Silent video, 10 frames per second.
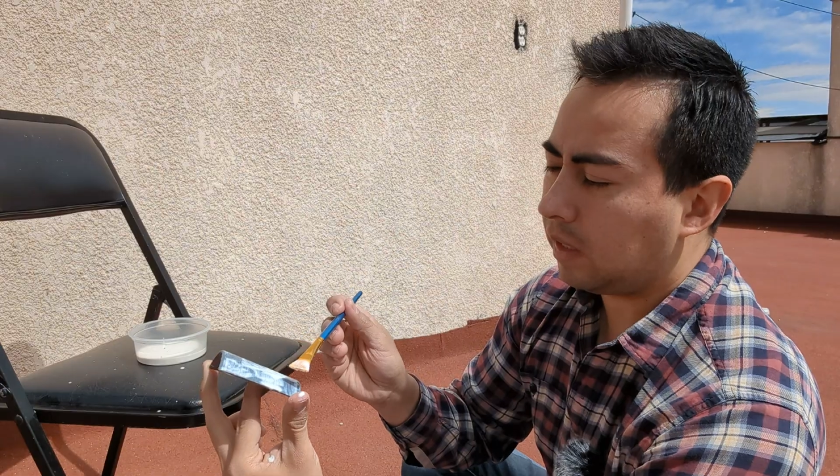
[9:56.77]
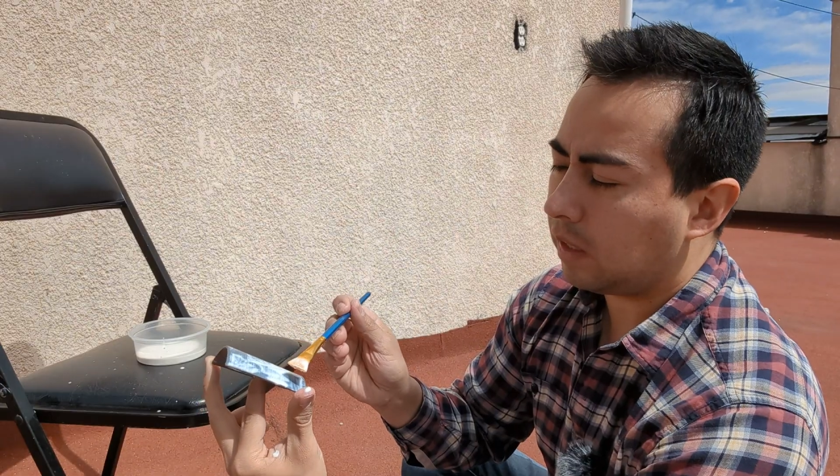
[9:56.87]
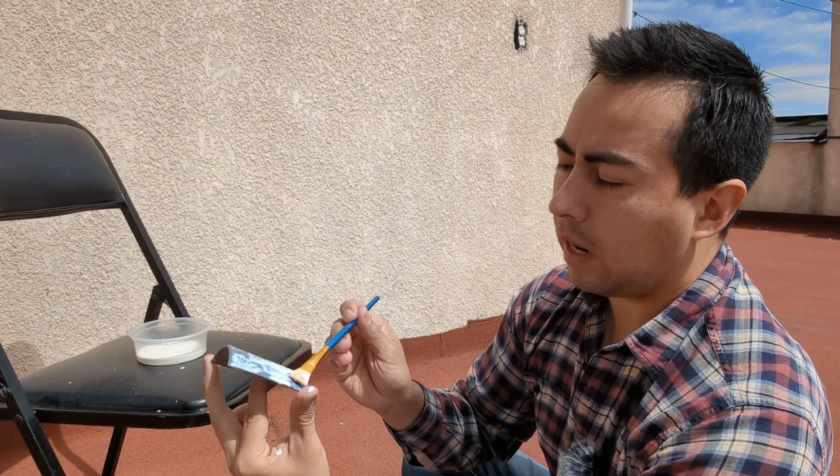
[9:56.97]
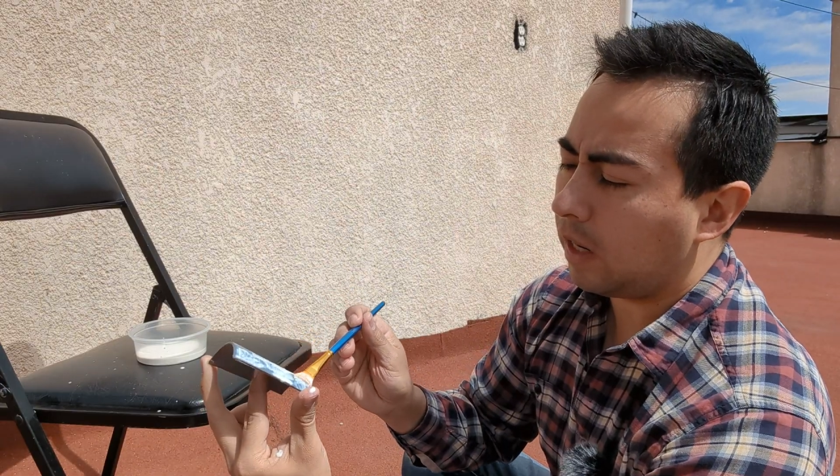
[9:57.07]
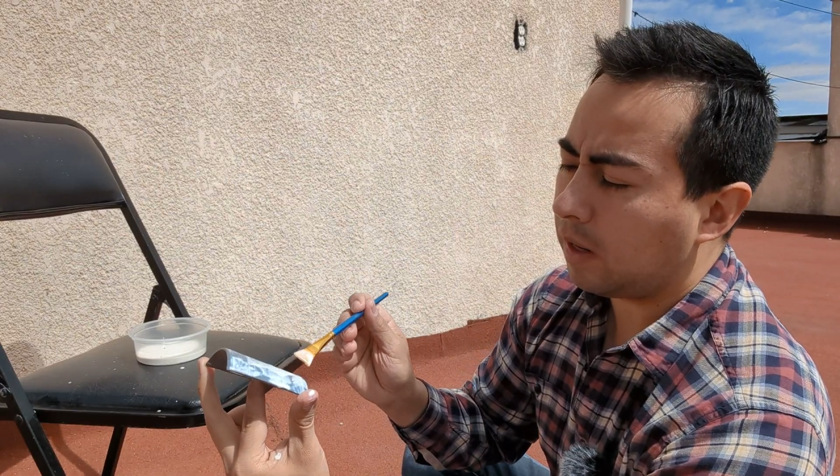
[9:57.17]

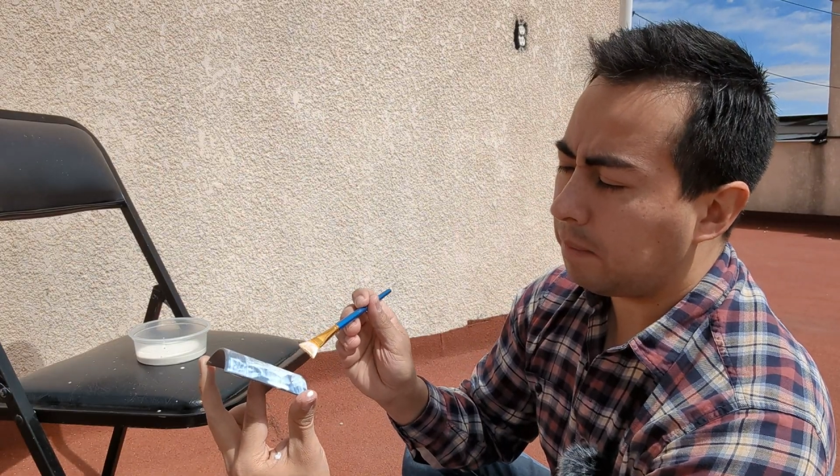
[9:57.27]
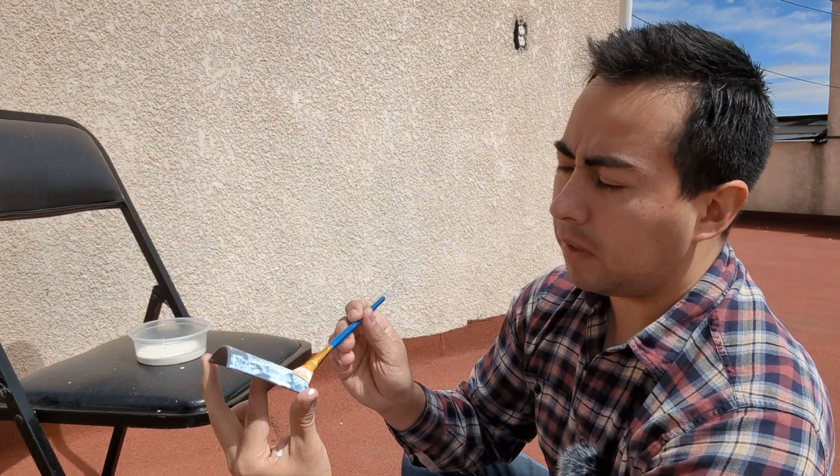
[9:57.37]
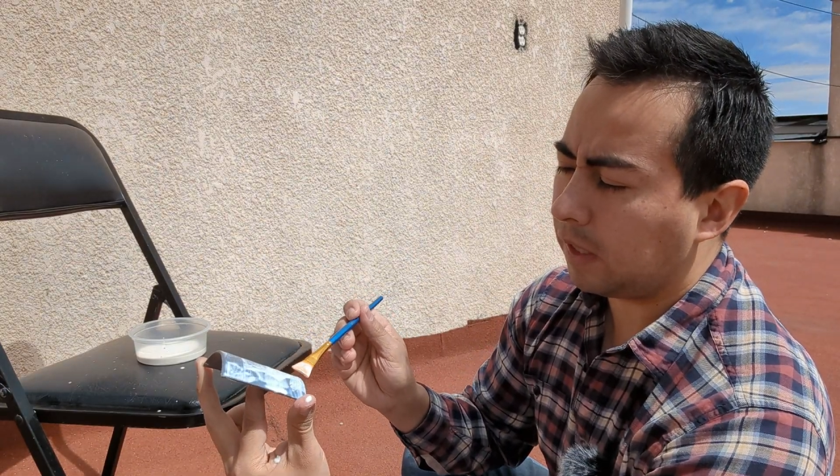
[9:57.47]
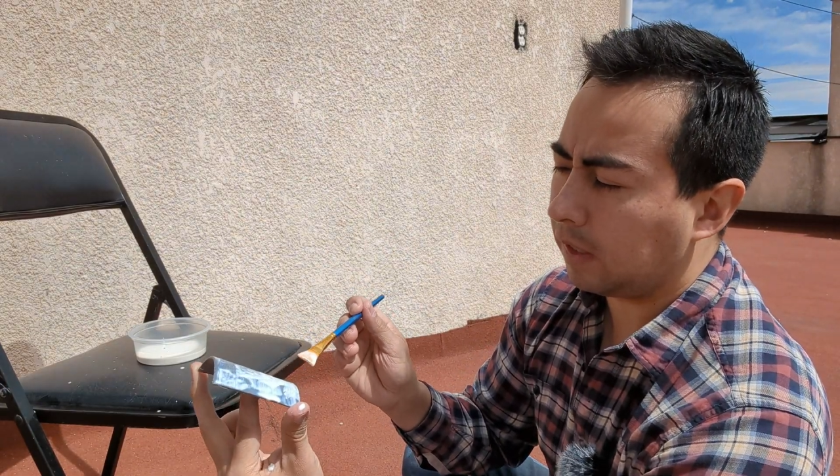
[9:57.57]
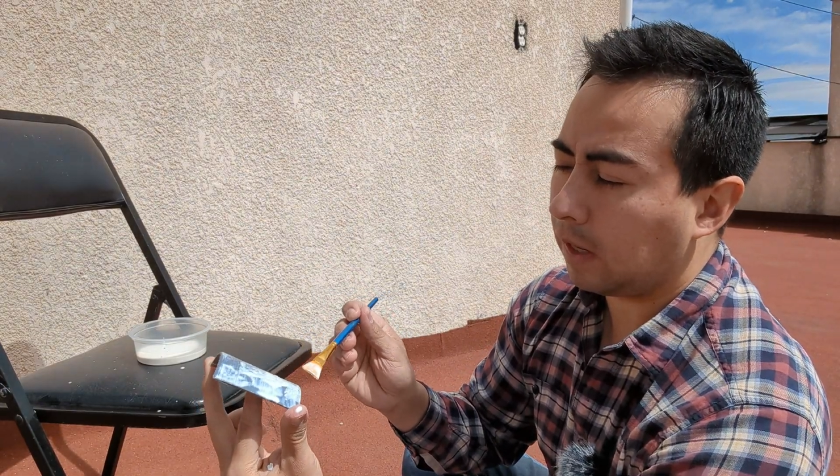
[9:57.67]
and I am
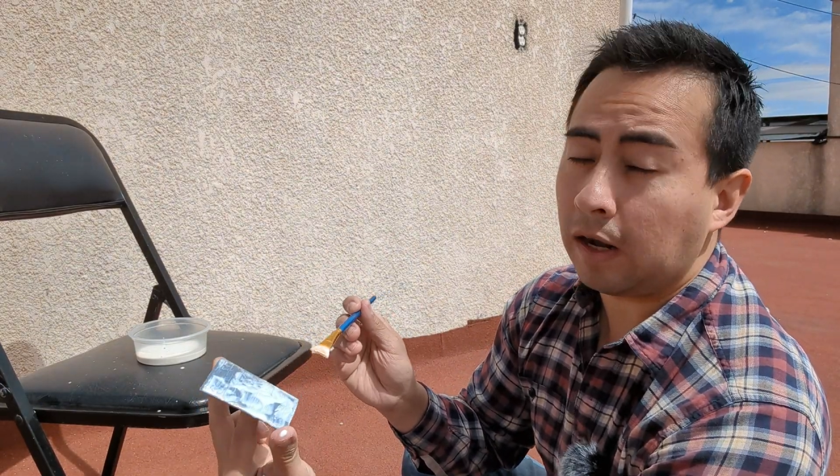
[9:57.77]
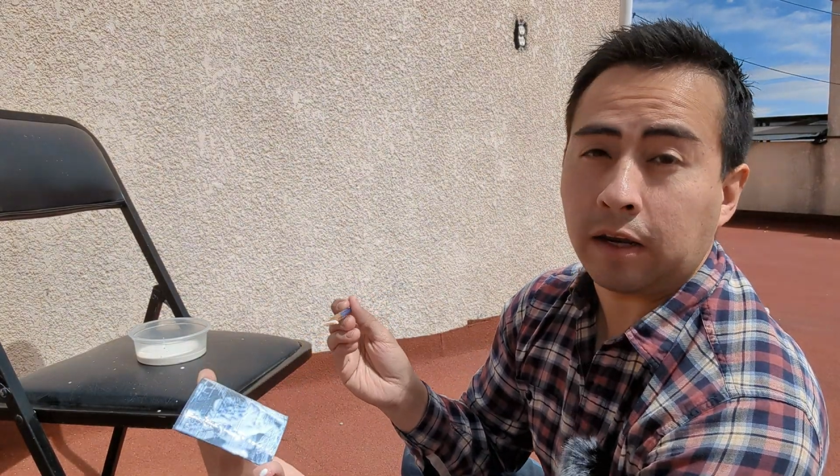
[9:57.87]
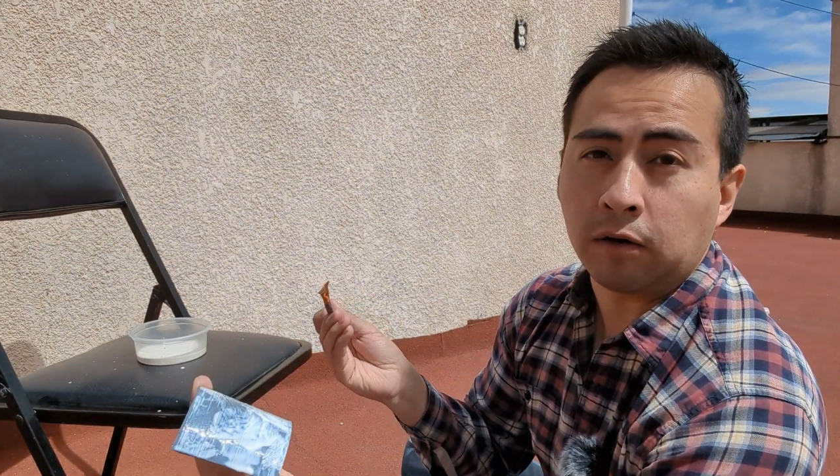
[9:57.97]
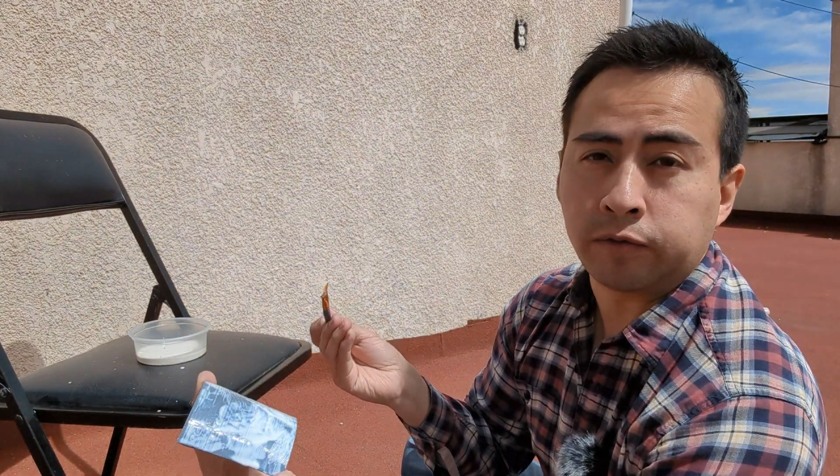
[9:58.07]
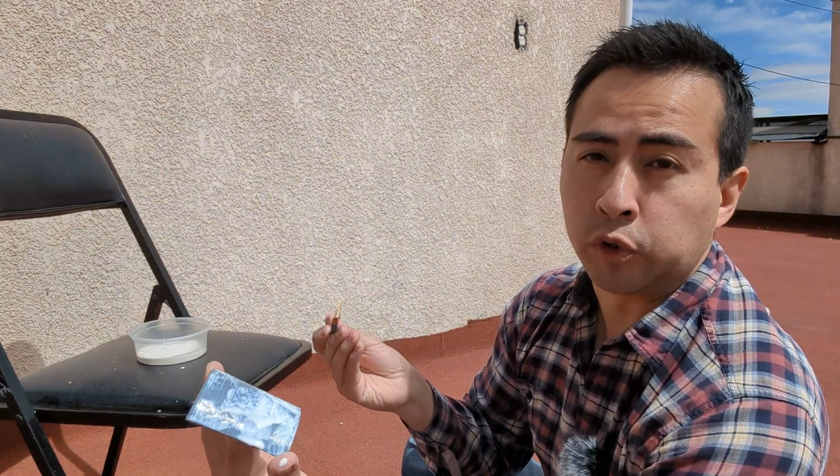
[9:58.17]
adding a
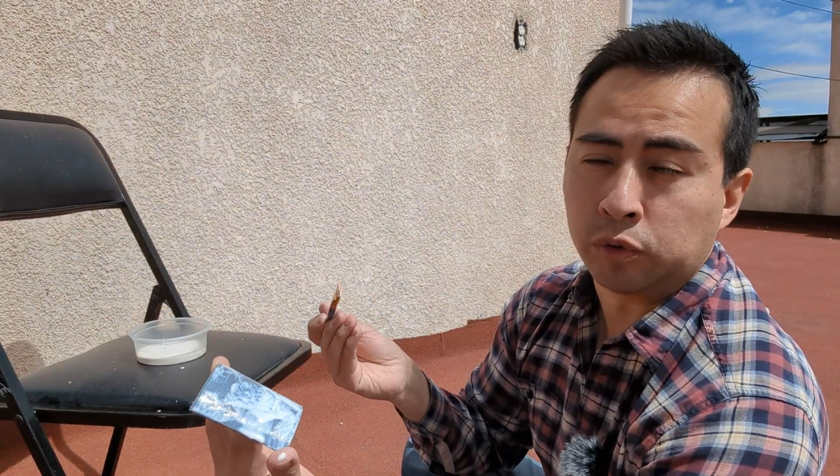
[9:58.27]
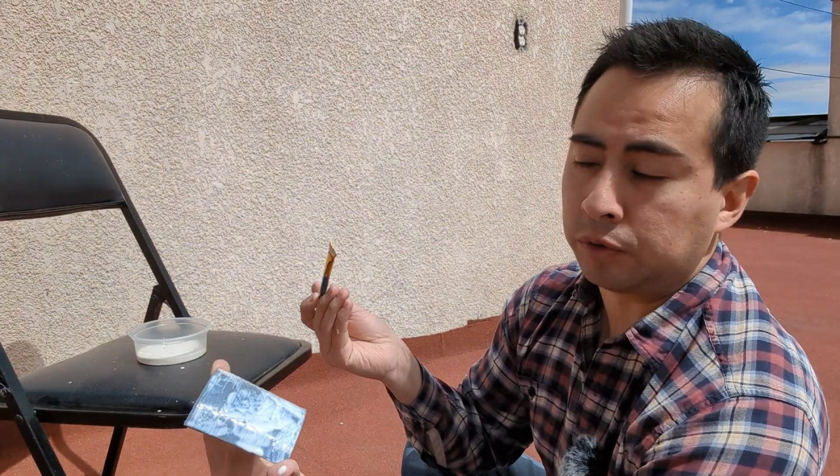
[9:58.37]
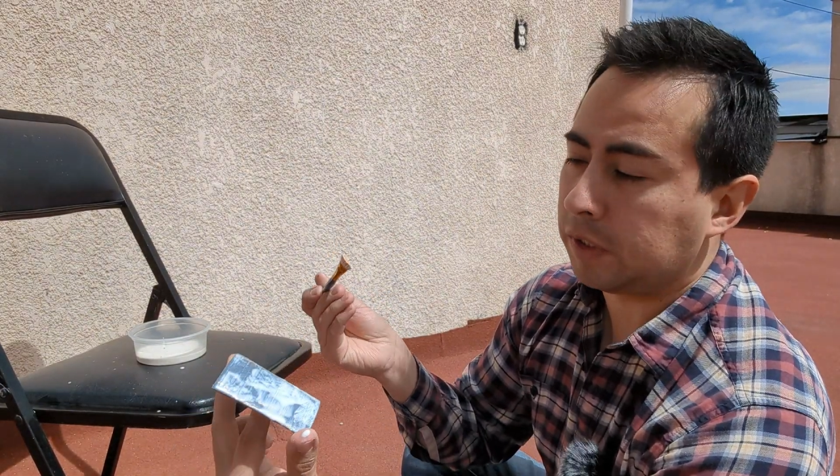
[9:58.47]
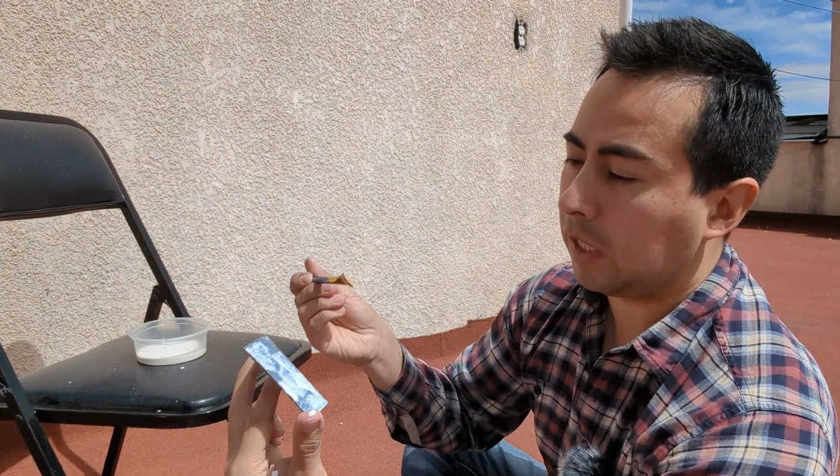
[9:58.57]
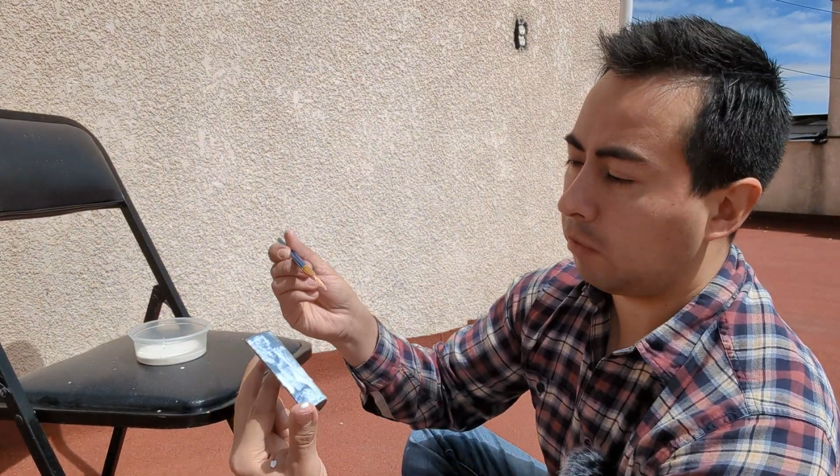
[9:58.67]
layer of two
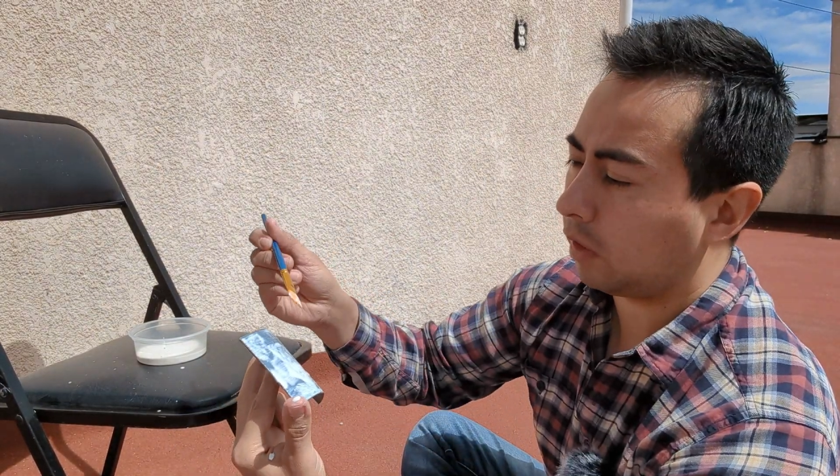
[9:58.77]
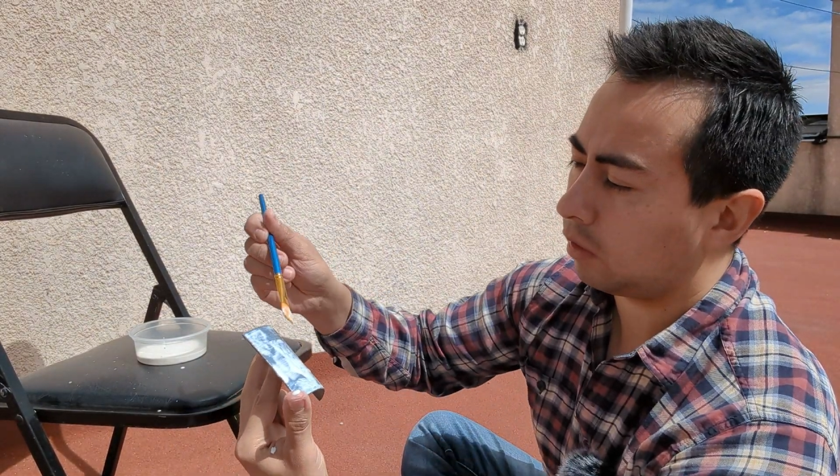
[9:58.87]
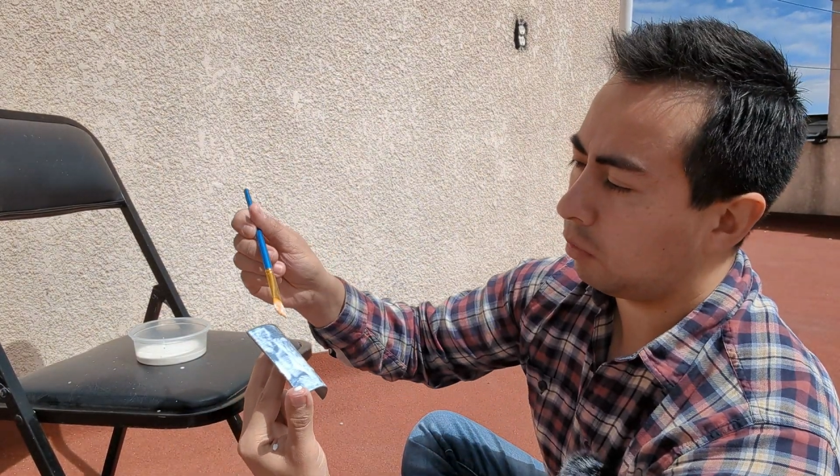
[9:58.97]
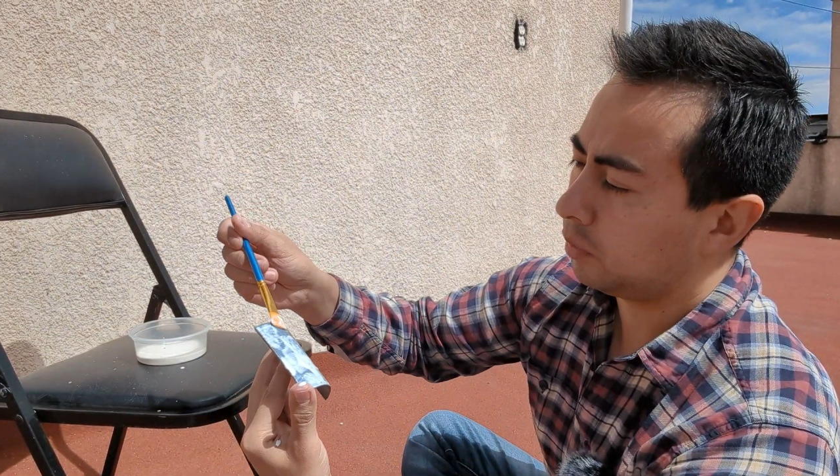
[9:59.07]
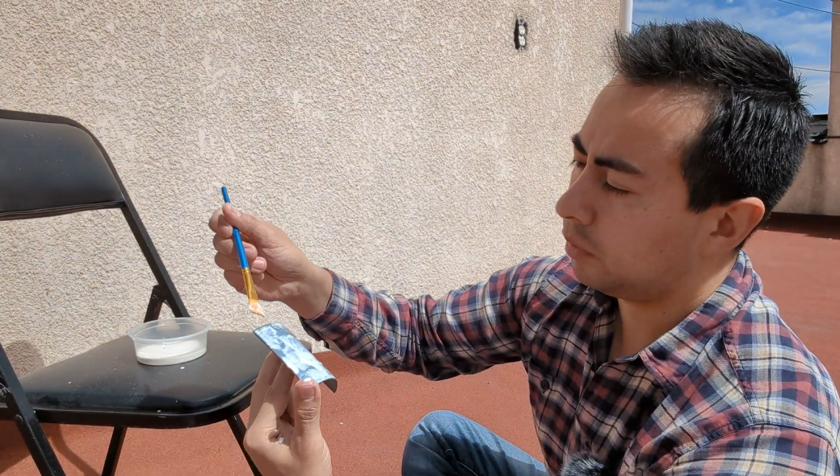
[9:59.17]
to see how that
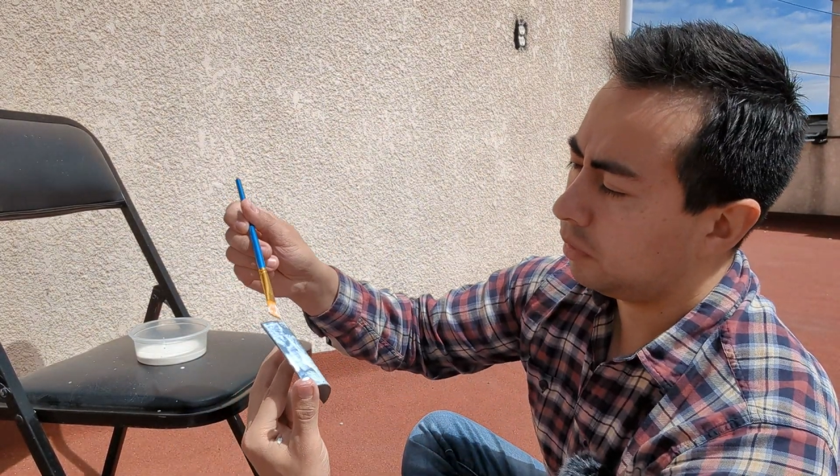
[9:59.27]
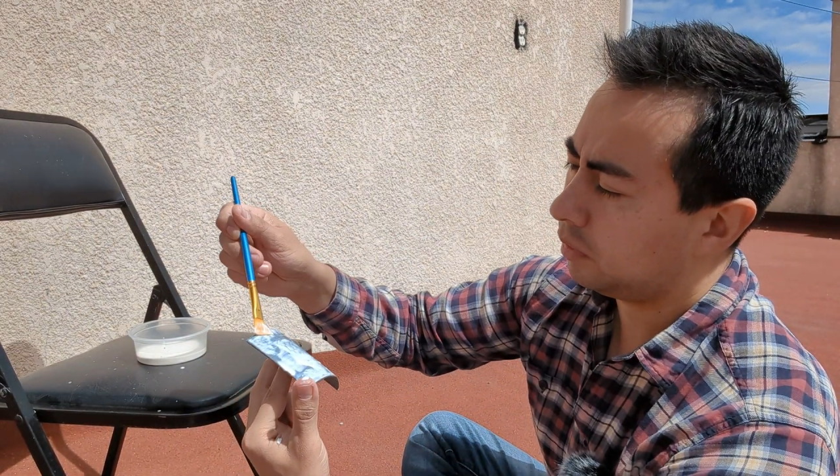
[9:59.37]
goes.